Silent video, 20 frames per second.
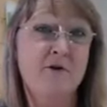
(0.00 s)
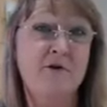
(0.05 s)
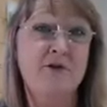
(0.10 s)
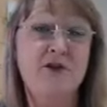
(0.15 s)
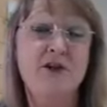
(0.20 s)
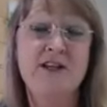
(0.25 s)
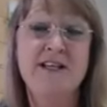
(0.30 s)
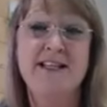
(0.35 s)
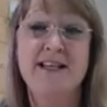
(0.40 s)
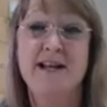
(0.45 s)

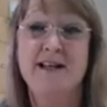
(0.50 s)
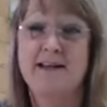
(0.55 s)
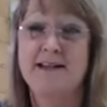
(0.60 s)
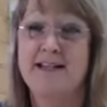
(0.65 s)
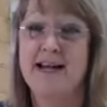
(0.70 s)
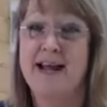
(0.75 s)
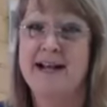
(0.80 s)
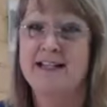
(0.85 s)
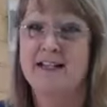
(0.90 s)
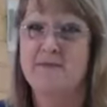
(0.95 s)
She sent a
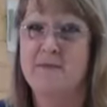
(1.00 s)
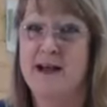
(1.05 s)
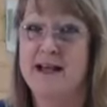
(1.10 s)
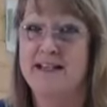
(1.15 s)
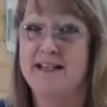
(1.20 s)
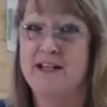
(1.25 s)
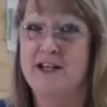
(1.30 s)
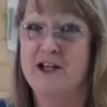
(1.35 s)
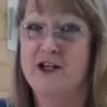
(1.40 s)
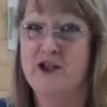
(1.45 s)
text
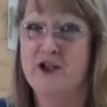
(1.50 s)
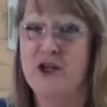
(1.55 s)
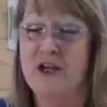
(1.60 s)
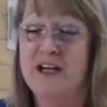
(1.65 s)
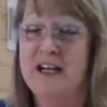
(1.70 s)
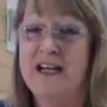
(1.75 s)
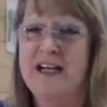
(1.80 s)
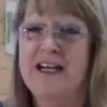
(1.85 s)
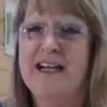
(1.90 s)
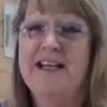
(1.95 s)
message.
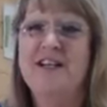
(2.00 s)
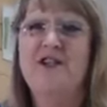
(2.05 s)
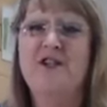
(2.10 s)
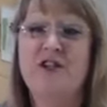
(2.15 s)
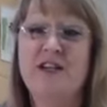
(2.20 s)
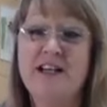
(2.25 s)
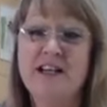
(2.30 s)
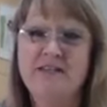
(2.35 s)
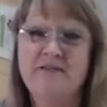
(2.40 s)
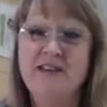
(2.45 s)

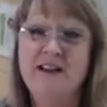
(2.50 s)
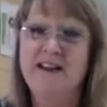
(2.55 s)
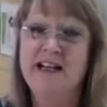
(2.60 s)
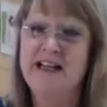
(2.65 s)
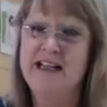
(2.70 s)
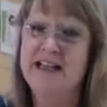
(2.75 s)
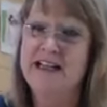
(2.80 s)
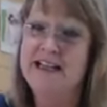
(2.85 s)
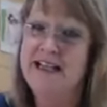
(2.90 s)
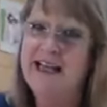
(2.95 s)
She's feeling
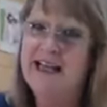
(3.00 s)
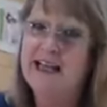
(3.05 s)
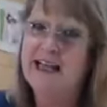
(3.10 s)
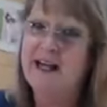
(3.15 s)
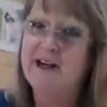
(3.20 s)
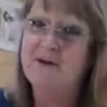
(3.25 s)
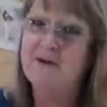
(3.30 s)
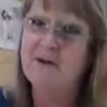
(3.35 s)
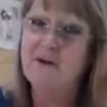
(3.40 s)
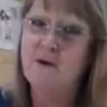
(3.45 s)
a little under the